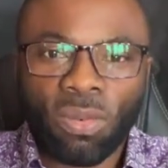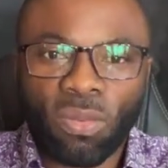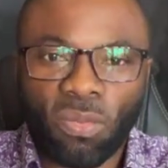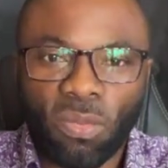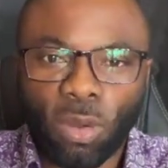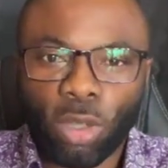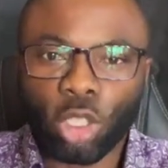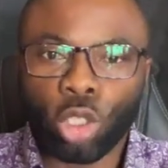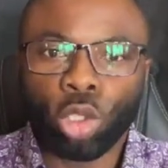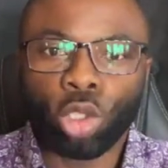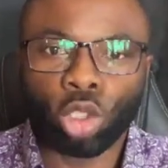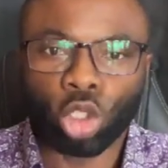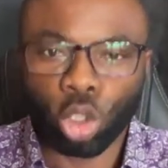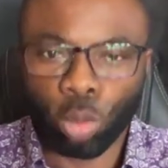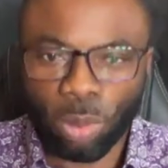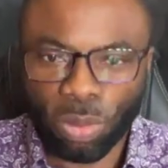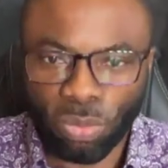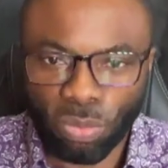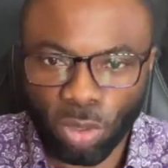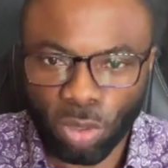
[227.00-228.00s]
for you to
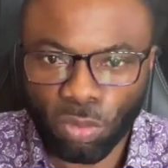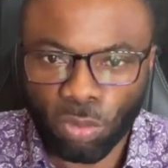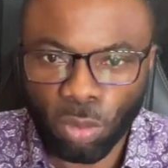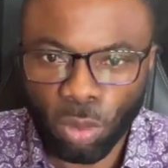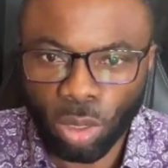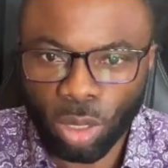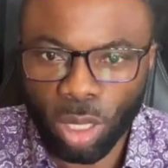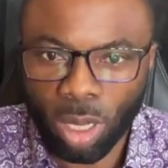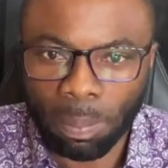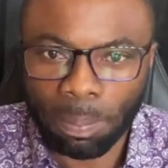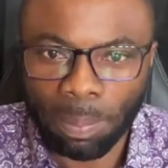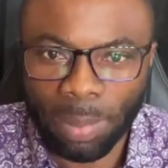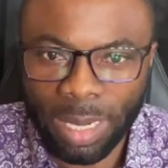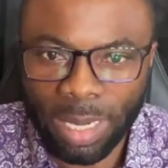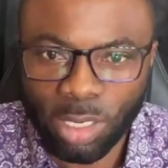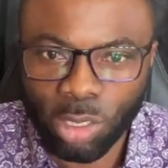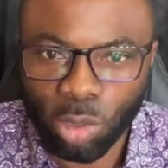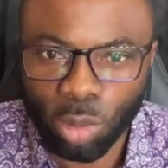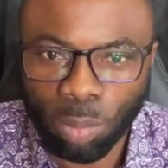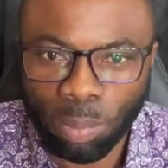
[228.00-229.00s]
be fruitful. God
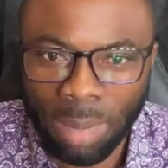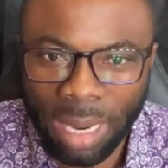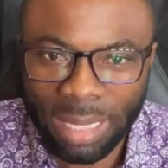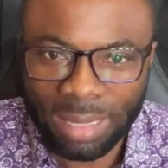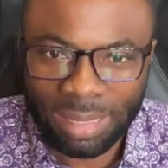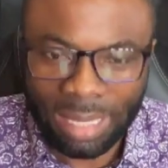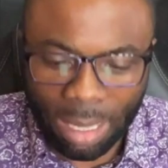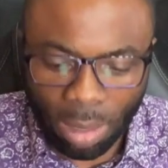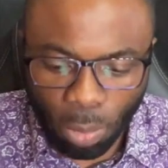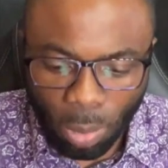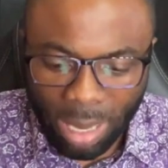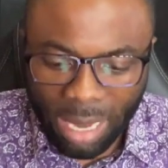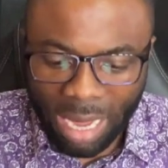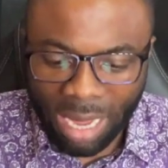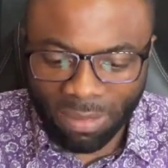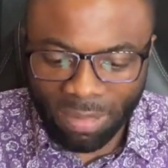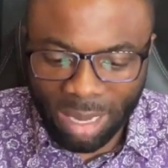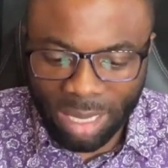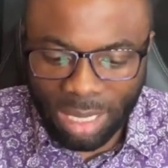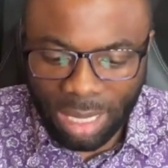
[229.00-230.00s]
bless you, Martha,
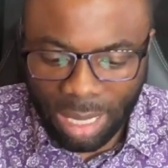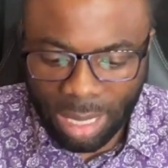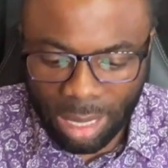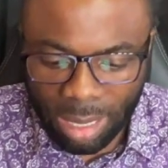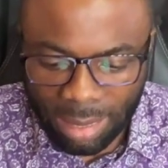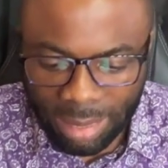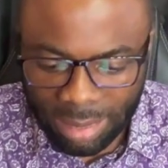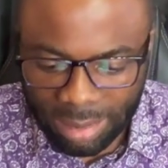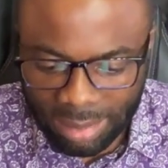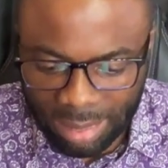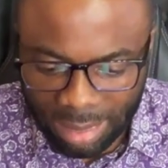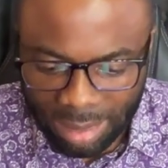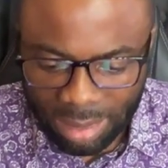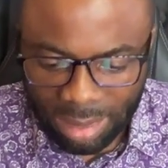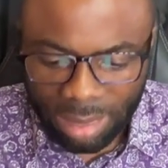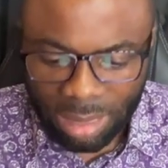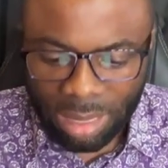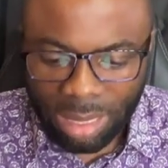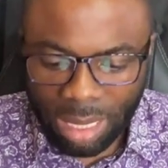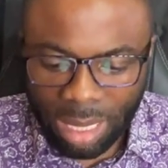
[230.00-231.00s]
wherever you are connected.
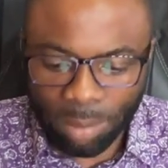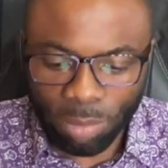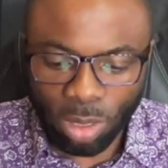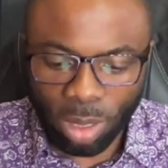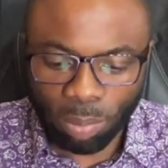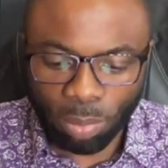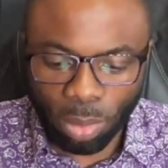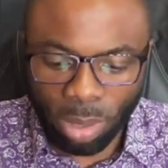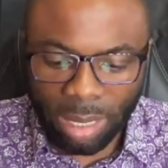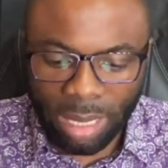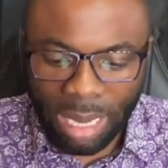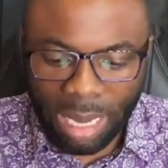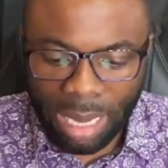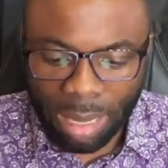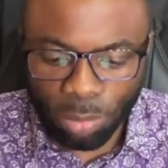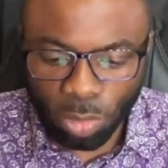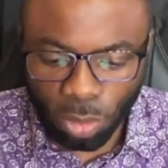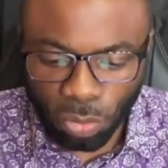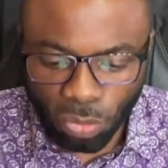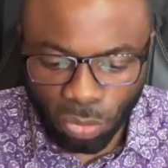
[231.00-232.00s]
I'm your brother,
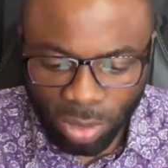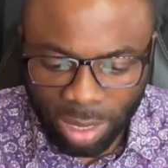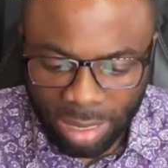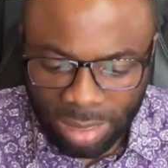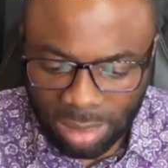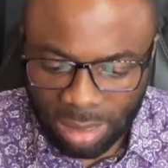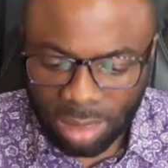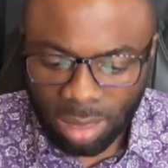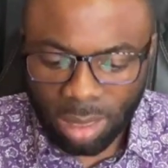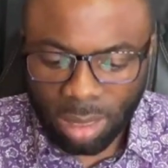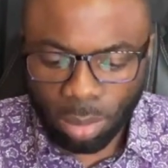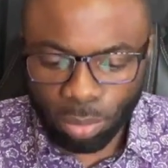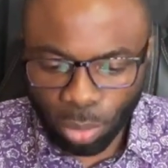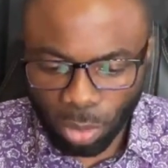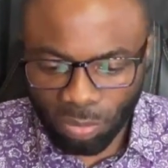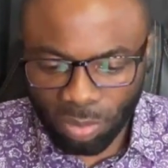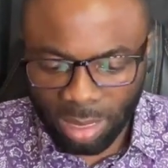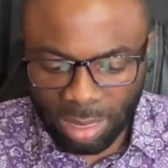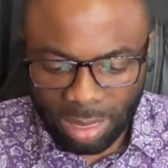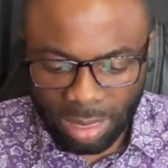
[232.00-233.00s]
I'm your friend,
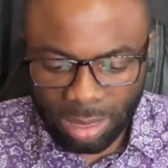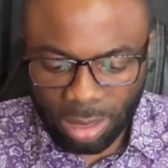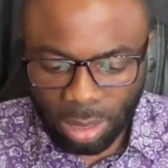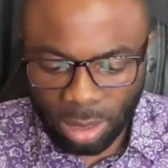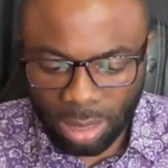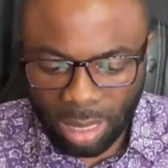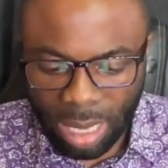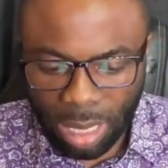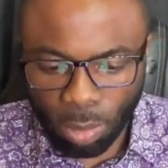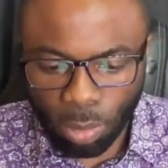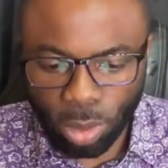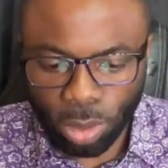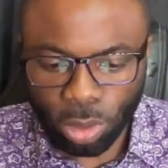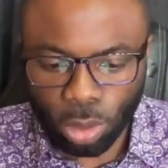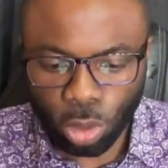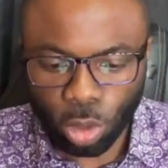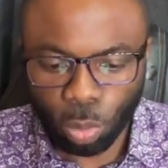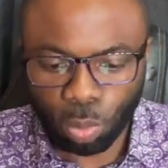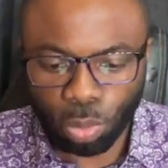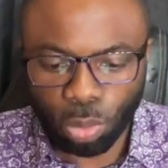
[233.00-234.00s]
Prophet Lincoln. I want
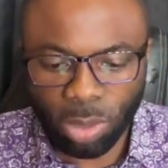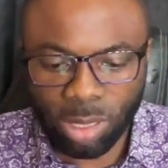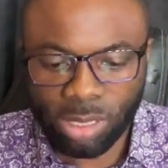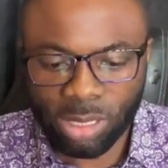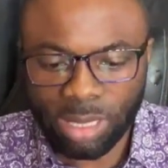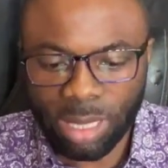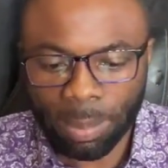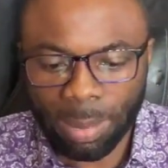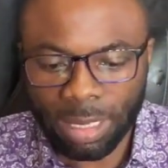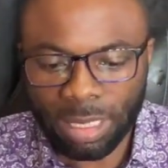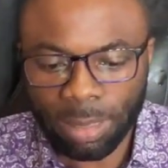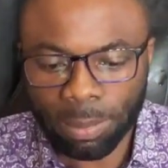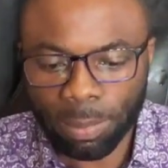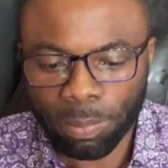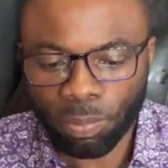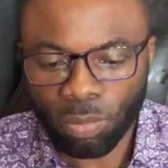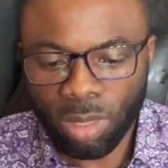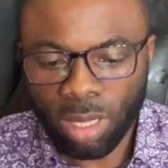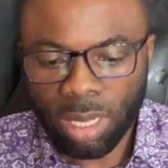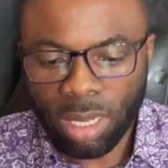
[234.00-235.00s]
you to press the
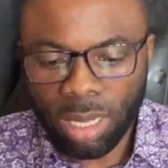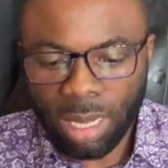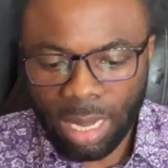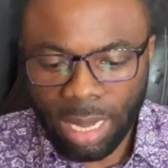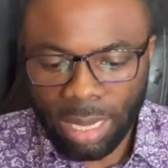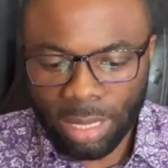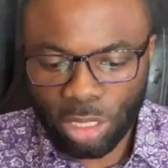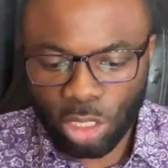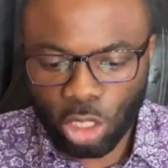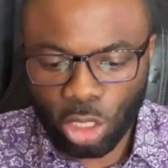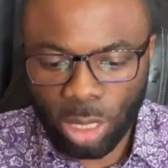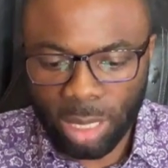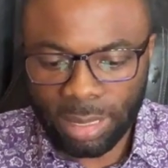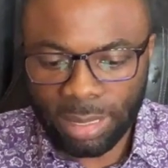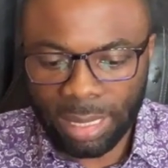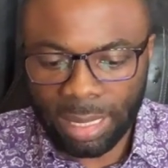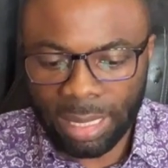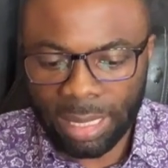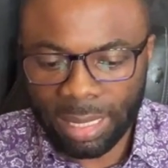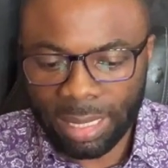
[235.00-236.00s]
button and share
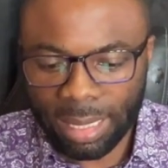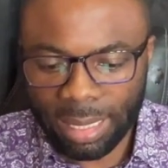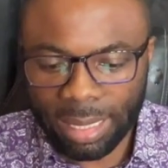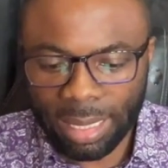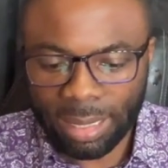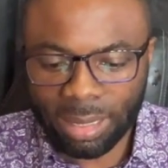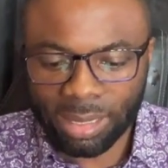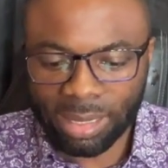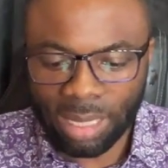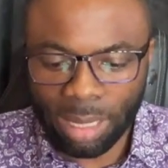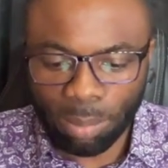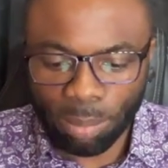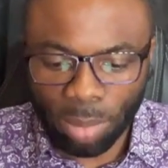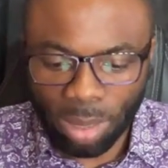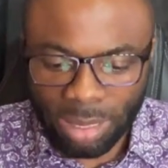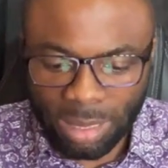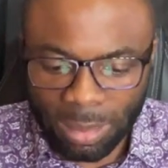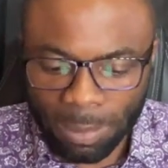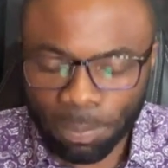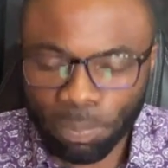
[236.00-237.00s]
the link. Get
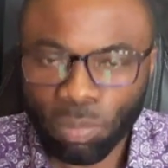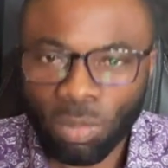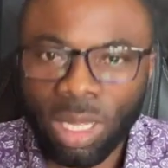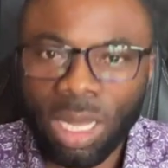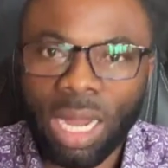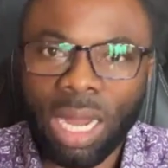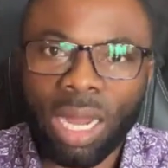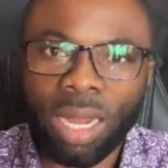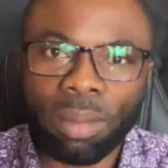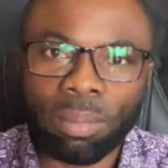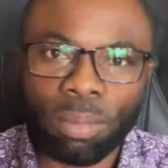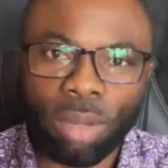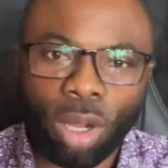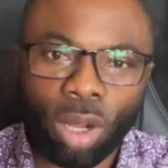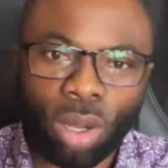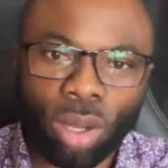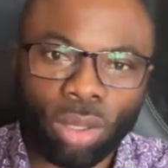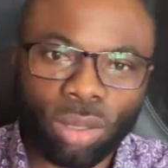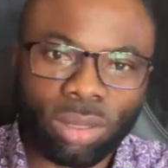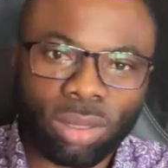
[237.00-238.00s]
somebody on
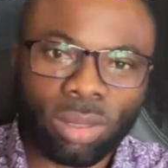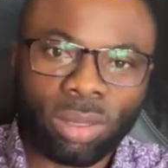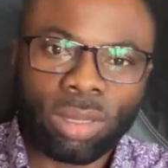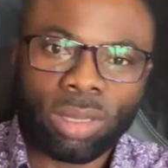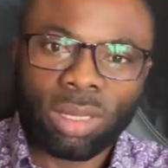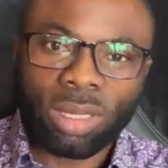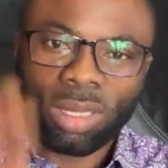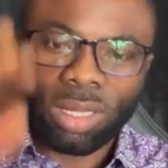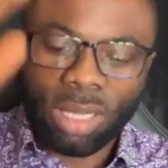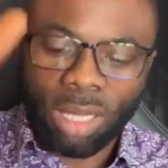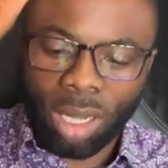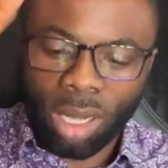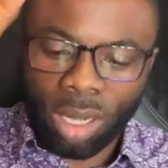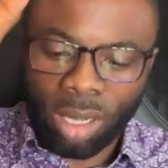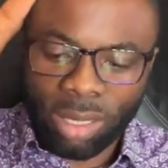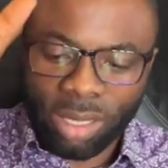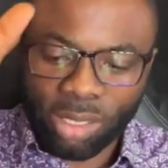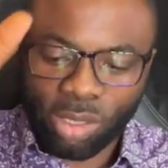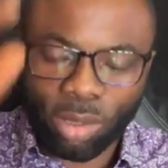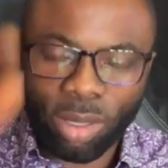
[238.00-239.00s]
board.
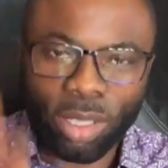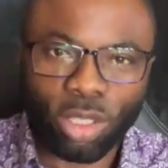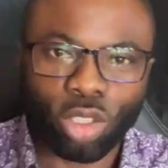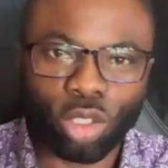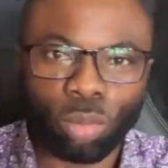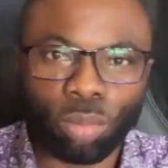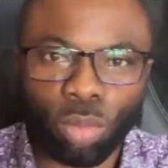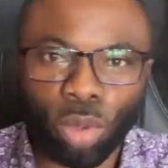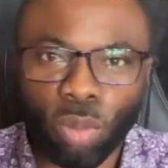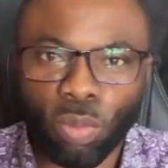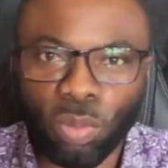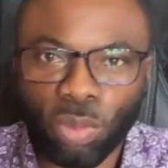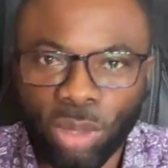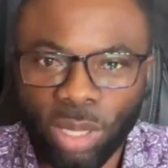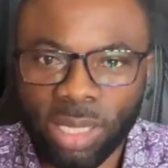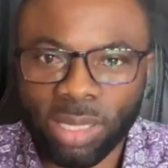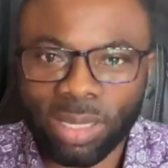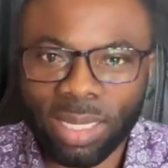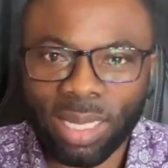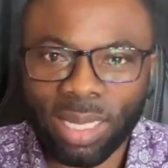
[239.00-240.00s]
God is going to move.
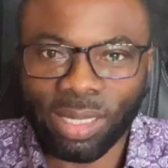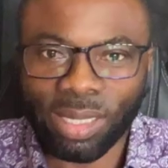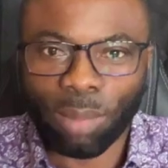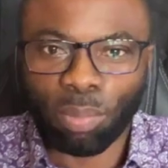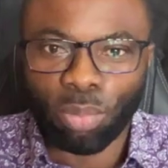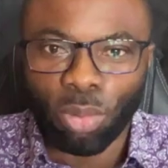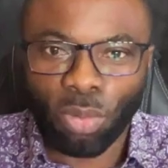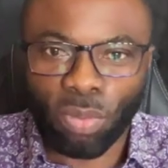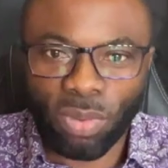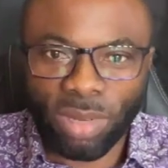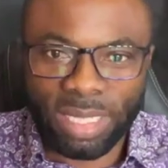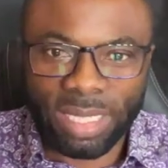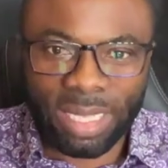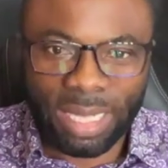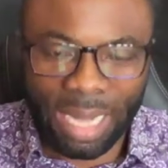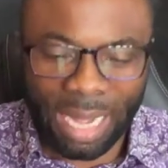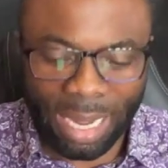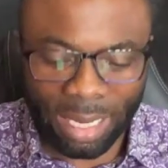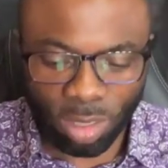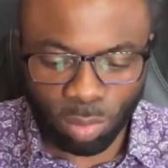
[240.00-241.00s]
This a prophetic
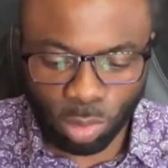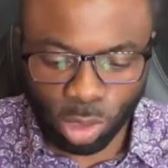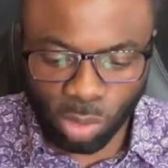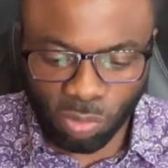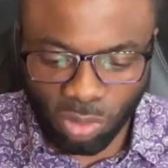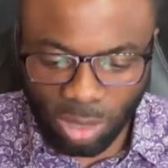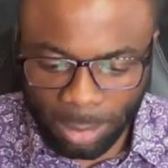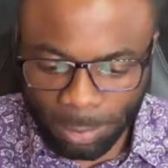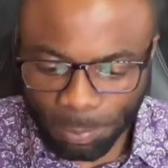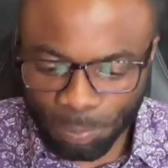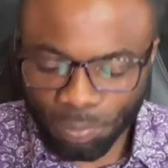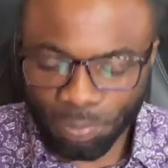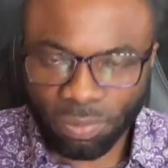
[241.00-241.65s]
atmosphere.